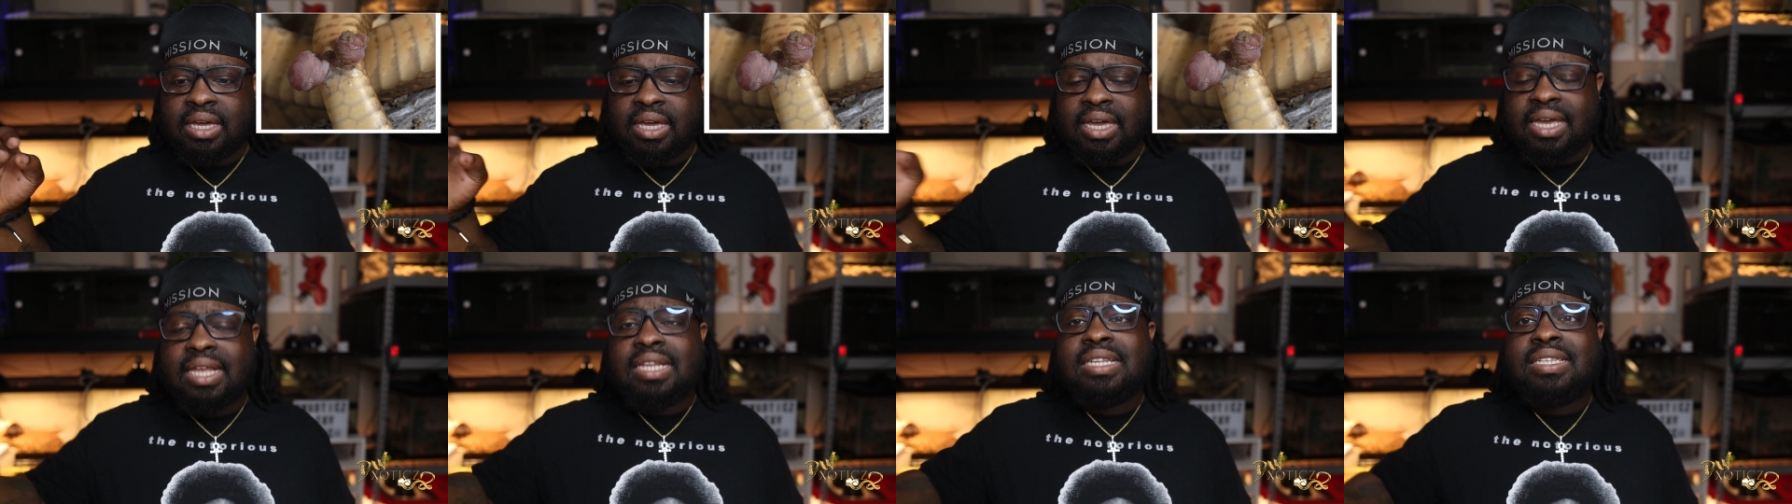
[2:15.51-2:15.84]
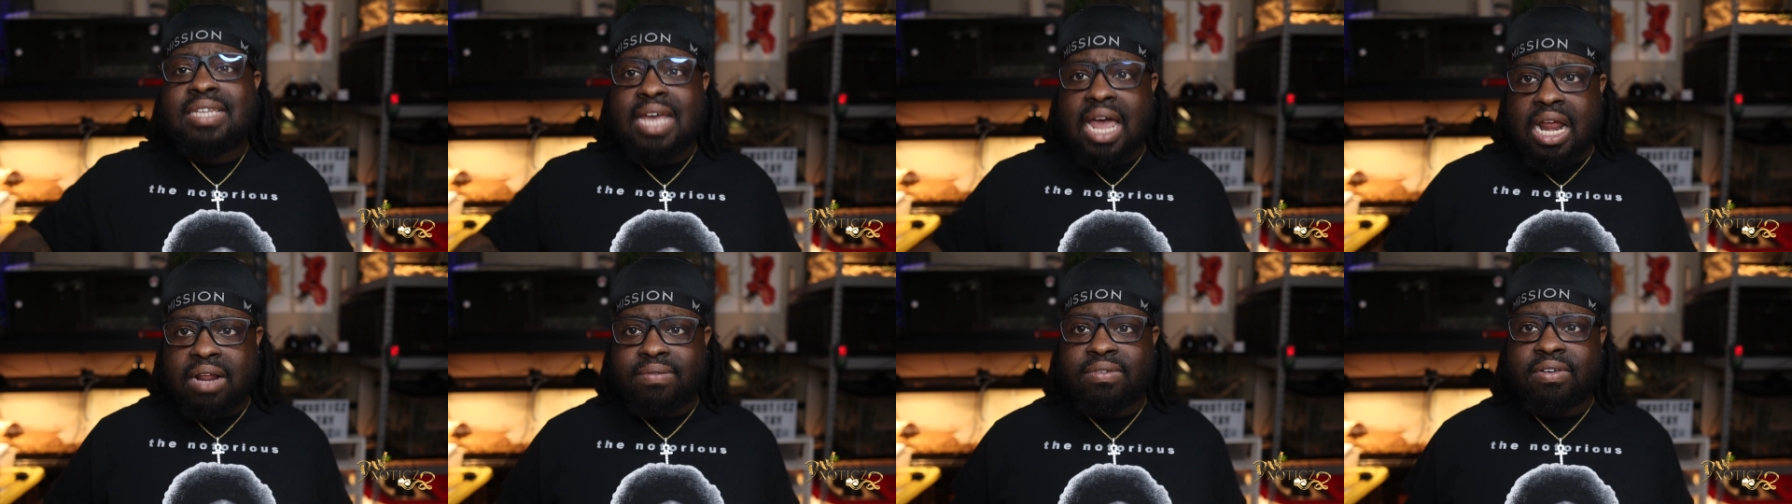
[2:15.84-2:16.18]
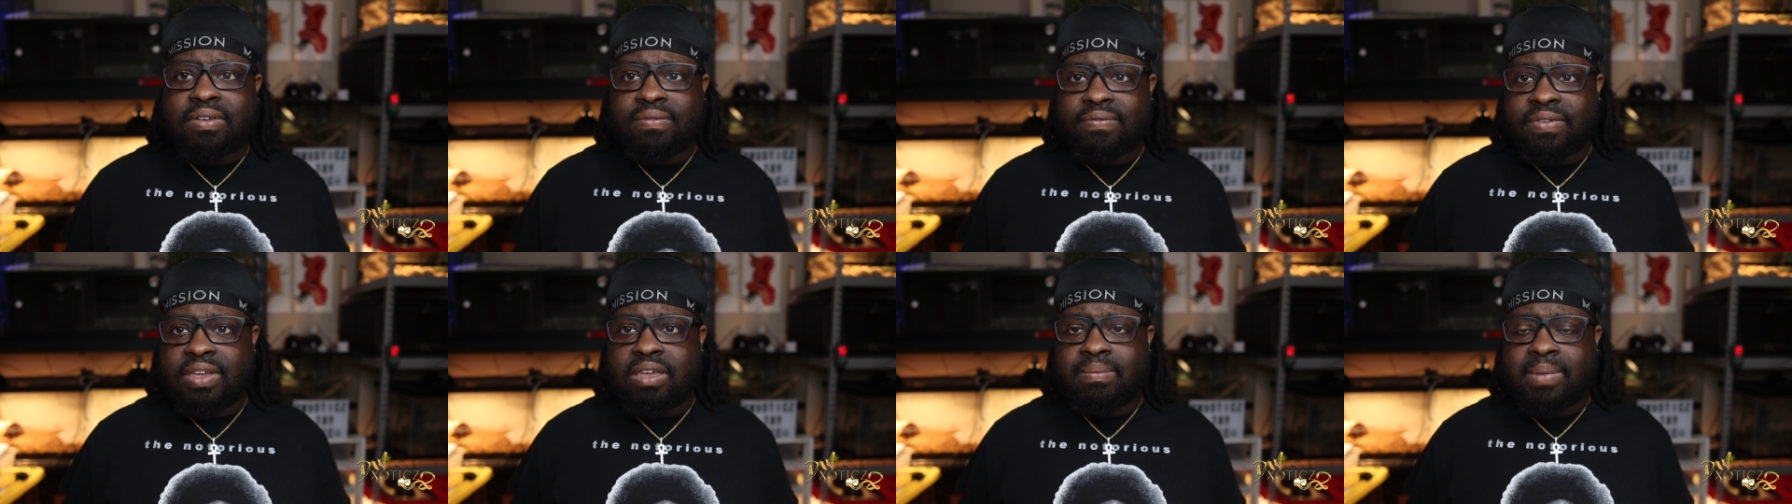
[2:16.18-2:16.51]
inside of
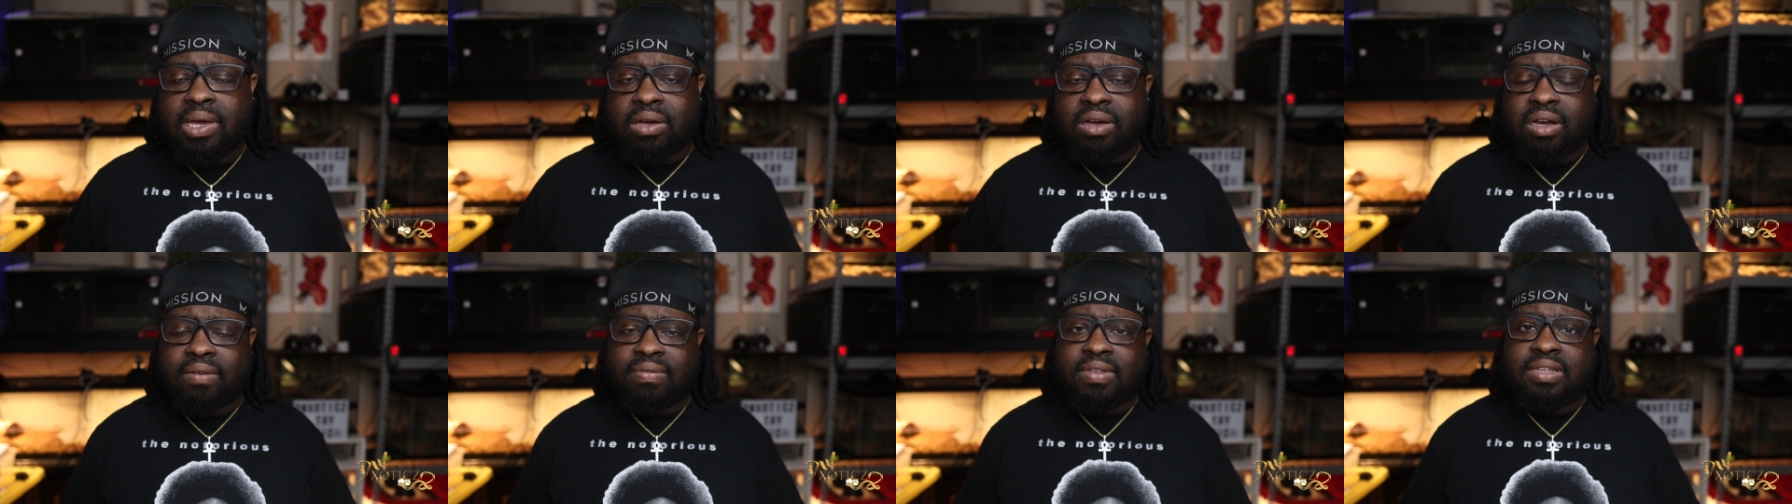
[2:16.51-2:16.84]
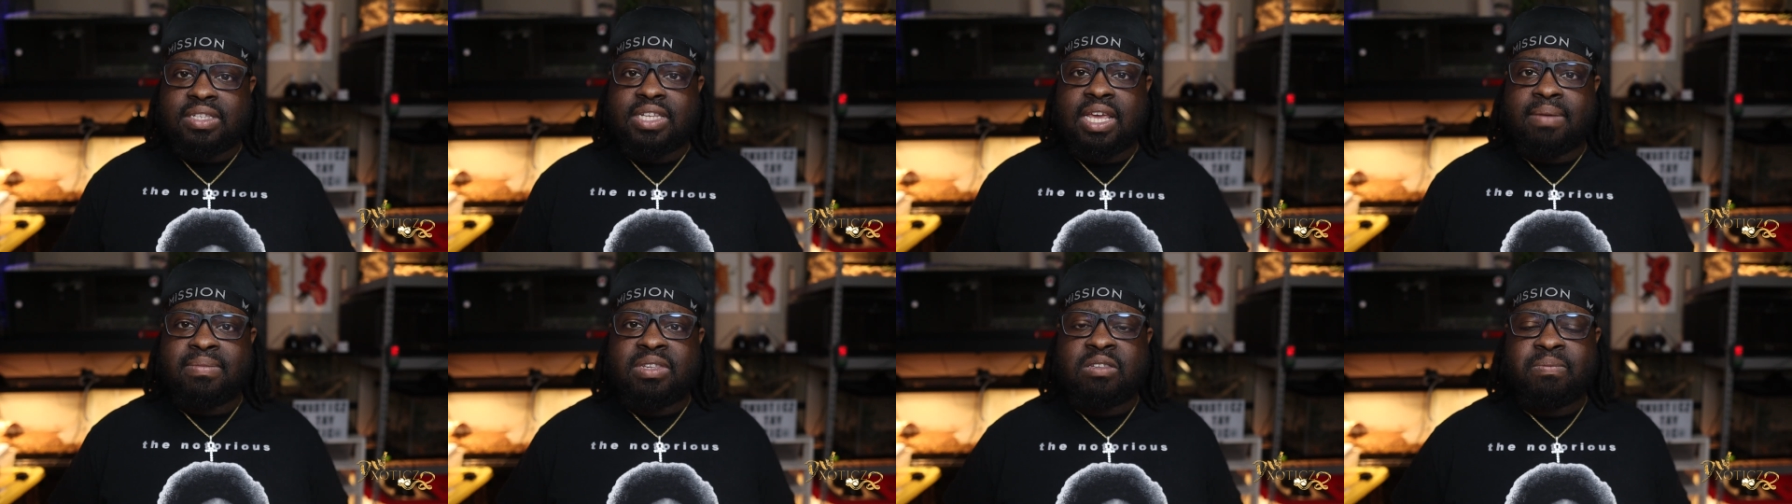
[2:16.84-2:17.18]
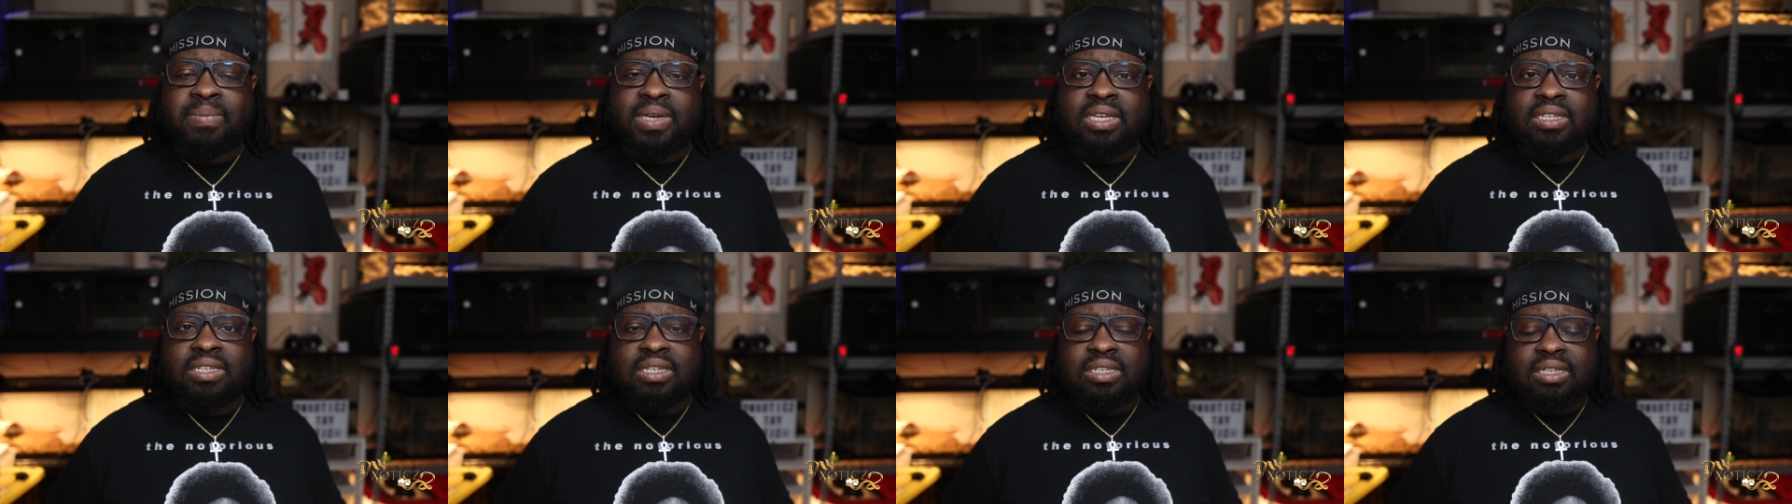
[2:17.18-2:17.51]
a female of the same
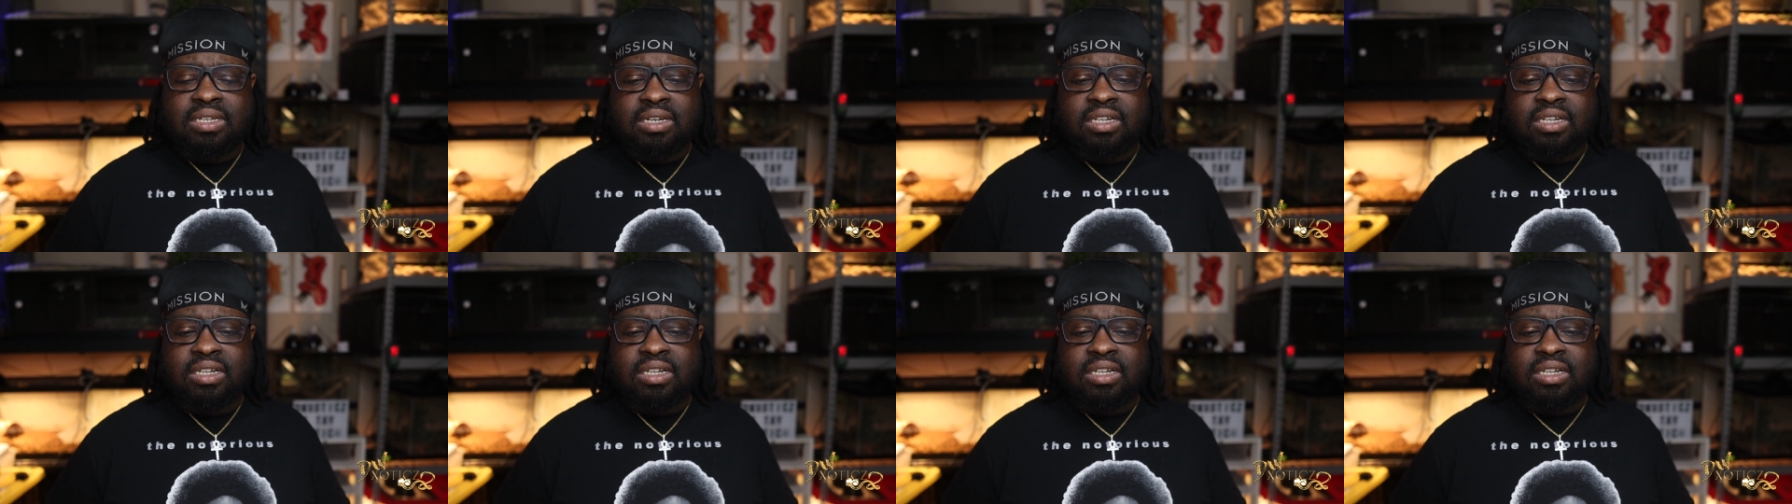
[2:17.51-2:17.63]
species,